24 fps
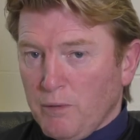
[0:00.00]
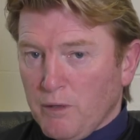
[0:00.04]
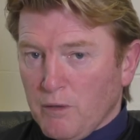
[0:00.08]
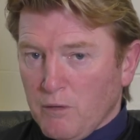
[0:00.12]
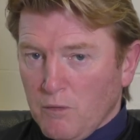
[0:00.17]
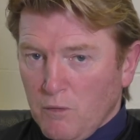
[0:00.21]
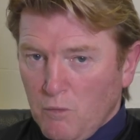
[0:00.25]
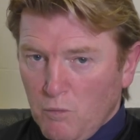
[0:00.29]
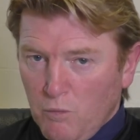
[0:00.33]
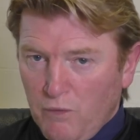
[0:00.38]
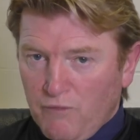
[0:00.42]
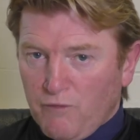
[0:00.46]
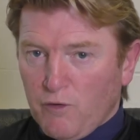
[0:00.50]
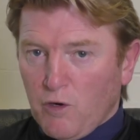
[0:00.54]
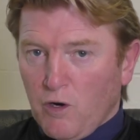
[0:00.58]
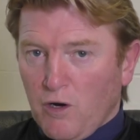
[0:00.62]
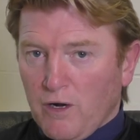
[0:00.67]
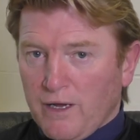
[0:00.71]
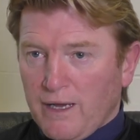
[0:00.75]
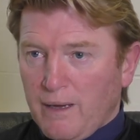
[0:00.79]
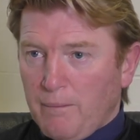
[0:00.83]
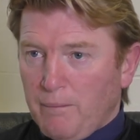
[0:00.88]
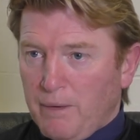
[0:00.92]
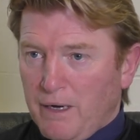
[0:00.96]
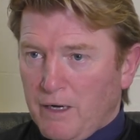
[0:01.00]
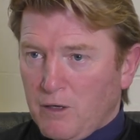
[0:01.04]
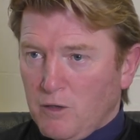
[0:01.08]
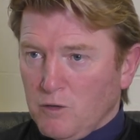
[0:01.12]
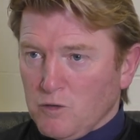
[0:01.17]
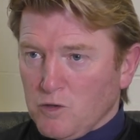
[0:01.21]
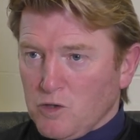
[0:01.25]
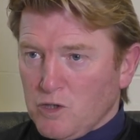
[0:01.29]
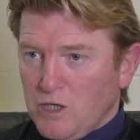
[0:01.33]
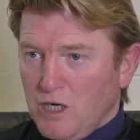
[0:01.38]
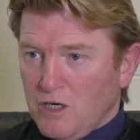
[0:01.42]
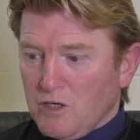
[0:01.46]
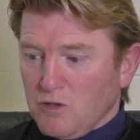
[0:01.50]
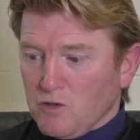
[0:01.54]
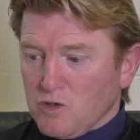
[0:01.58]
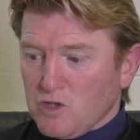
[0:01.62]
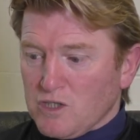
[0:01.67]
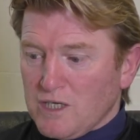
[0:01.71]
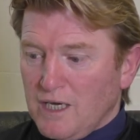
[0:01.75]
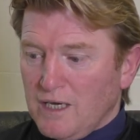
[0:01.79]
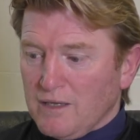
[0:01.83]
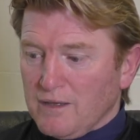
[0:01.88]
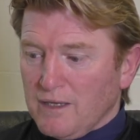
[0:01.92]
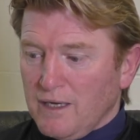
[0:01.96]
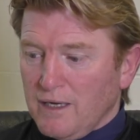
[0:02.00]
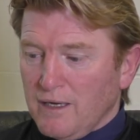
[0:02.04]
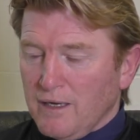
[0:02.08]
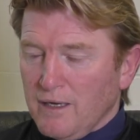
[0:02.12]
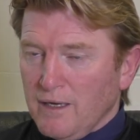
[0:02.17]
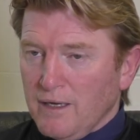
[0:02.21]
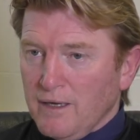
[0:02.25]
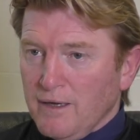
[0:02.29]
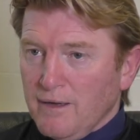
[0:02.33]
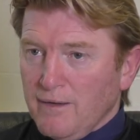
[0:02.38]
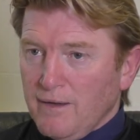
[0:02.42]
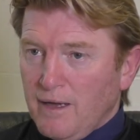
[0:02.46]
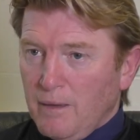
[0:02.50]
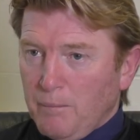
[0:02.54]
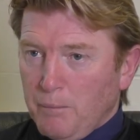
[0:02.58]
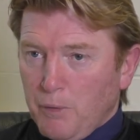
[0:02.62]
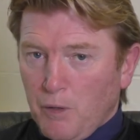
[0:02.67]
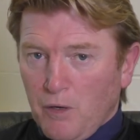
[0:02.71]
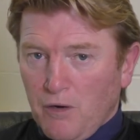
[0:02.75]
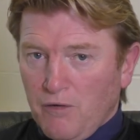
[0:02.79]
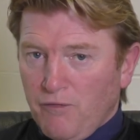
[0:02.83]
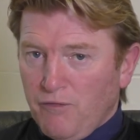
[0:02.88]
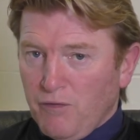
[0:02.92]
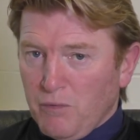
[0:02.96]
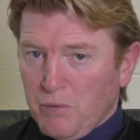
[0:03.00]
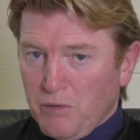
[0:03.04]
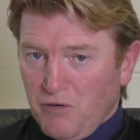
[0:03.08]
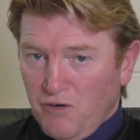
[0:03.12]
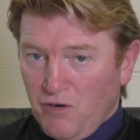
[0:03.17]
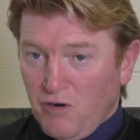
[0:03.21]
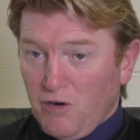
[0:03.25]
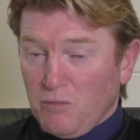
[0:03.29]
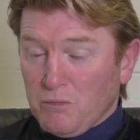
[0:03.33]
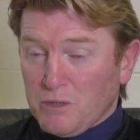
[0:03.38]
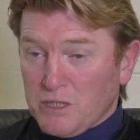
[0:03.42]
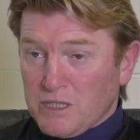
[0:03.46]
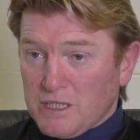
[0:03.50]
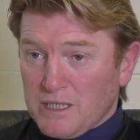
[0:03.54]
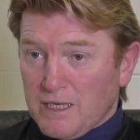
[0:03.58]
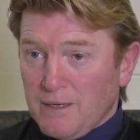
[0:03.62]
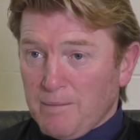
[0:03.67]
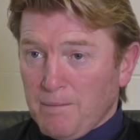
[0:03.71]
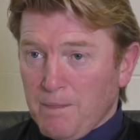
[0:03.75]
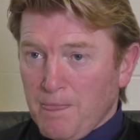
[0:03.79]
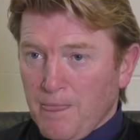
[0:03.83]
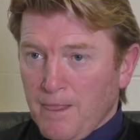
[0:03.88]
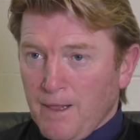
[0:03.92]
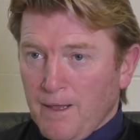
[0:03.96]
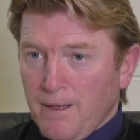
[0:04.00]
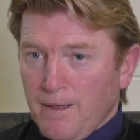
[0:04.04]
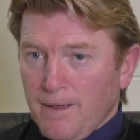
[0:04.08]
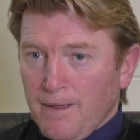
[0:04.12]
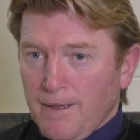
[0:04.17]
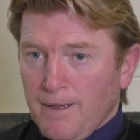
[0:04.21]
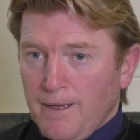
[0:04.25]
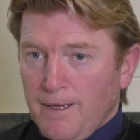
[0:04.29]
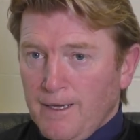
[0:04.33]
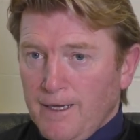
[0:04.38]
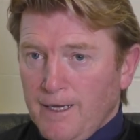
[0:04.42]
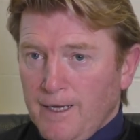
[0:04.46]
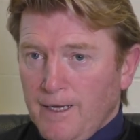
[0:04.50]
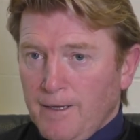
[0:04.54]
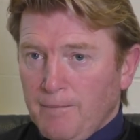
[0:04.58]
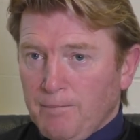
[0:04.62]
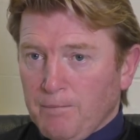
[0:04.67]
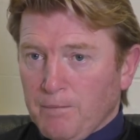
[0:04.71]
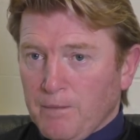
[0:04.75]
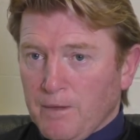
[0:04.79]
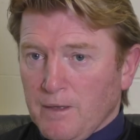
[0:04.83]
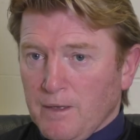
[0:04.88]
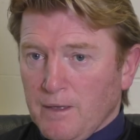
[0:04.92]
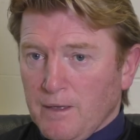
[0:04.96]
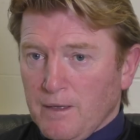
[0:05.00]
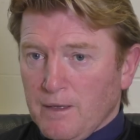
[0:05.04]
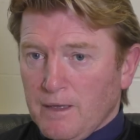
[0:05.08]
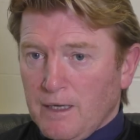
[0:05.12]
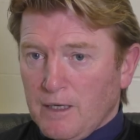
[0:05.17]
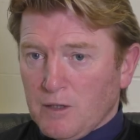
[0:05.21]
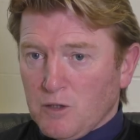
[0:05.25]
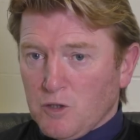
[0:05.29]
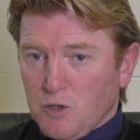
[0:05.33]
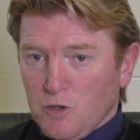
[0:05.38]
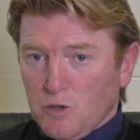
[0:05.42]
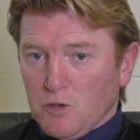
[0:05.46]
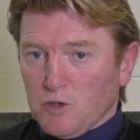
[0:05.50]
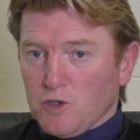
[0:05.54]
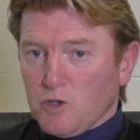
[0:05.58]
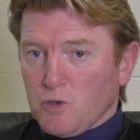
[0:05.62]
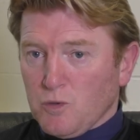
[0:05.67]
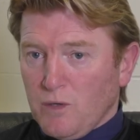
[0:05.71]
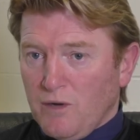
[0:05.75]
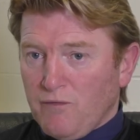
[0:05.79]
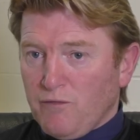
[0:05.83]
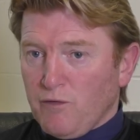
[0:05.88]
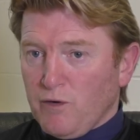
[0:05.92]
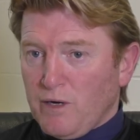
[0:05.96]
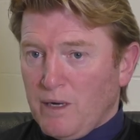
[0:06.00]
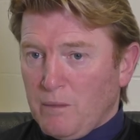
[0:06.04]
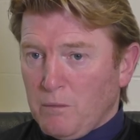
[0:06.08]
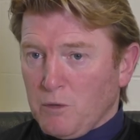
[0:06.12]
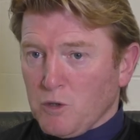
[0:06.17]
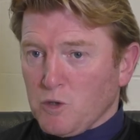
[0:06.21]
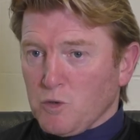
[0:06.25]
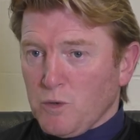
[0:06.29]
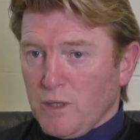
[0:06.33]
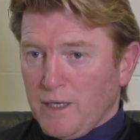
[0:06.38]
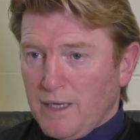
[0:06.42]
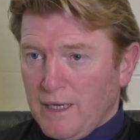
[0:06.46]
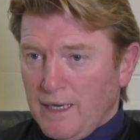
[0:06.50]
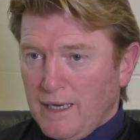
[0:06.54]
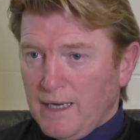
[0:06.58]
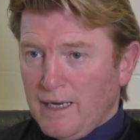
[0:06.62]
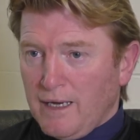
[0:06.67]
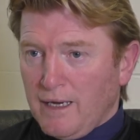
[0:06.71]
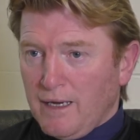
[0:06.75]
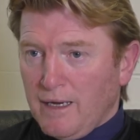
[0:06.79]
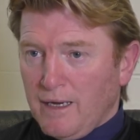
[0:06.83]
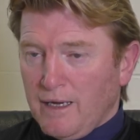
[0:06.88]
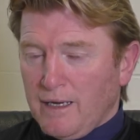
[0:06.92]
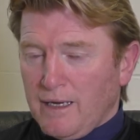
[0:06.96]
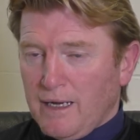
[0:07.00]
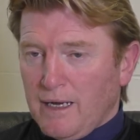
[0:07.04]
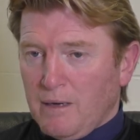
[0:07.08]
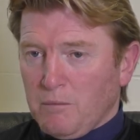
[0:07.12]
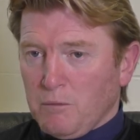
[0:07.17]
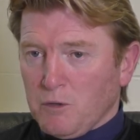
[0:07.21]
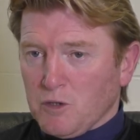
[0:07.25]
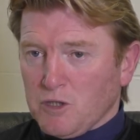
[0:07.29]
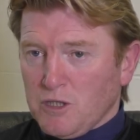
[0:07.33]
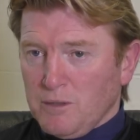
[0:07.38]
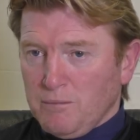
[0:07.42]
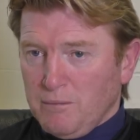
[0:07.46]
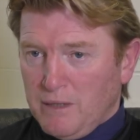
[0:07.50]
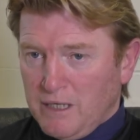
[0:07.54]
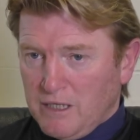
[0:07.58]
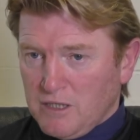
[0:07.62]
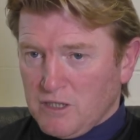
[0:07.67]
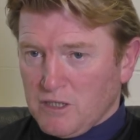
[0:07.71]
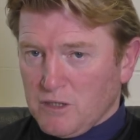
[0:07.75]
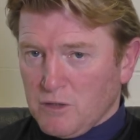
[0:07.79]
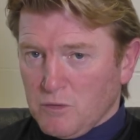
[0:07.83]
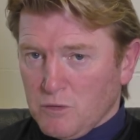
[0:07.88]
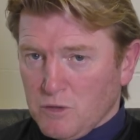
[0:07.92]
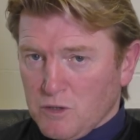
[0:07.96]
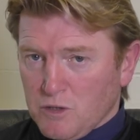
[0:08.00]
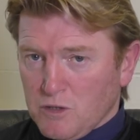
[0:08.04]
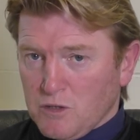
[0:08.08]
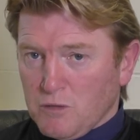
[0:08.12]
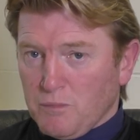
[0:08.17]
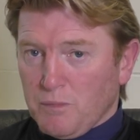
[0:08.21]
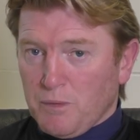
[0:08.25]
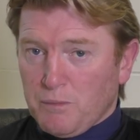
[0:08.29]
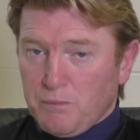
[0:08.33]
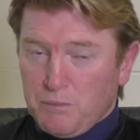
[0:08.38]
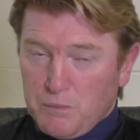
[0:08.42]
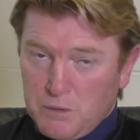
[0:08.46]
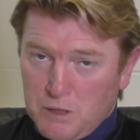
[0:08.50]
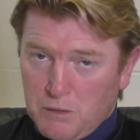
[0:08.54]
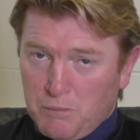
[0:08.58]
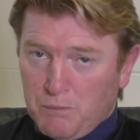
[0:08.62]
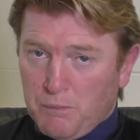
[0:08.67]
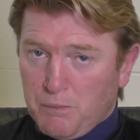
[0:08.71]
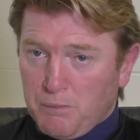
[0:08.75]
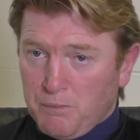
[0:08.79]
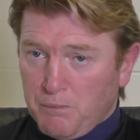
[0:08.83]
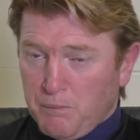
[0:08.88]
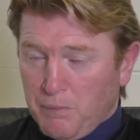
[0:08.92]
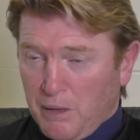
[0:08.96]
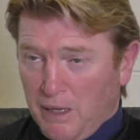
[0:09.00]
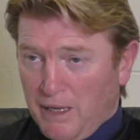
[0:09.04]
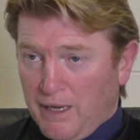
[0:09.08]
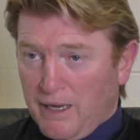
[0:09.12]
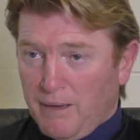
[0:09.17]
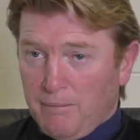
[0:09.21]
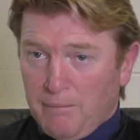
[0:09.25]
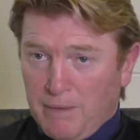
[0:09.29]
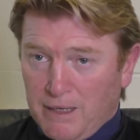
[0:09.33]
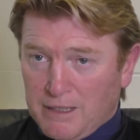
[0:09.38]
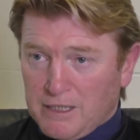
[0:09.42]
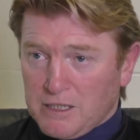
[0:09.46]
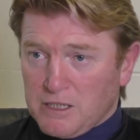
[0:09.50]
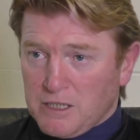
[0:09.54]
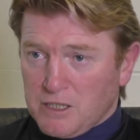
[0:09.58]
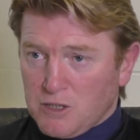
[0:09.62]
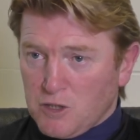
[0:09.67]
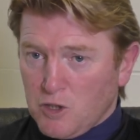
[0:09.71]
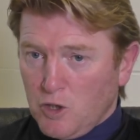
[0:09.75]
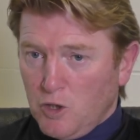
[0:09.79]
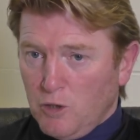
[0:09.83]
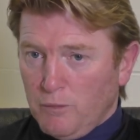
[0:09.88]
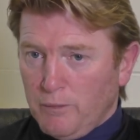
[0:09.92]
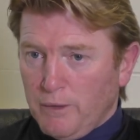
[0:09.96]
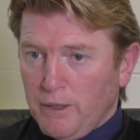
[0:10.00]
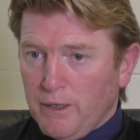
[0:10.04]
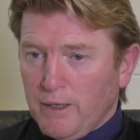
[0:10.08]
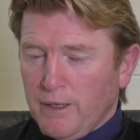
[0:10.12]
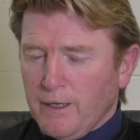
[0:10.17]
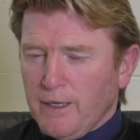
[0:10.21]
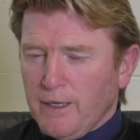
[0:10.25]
But we've got to get back on track on Saturday and put a performance in. That shows to everyone how much we care and how much it means to us to play and manage this club.